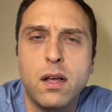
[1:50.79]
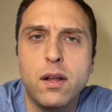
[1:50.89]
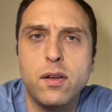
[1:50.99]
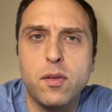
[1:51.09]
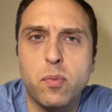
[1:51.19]

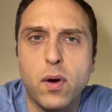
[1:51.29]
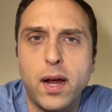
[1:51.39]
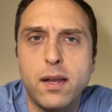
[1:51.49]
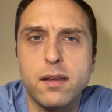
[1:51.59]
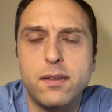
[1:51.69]
to the
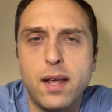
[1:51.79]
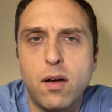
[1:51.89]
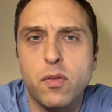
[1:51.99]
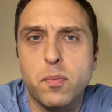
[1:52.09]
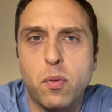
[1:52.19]
brain to
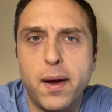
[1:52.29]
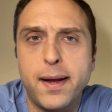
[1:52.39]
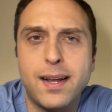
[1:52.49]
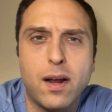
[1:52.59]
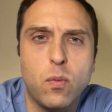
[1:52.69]
tell the brain
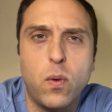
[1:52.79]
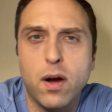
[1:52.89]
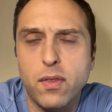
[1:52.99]
kind of where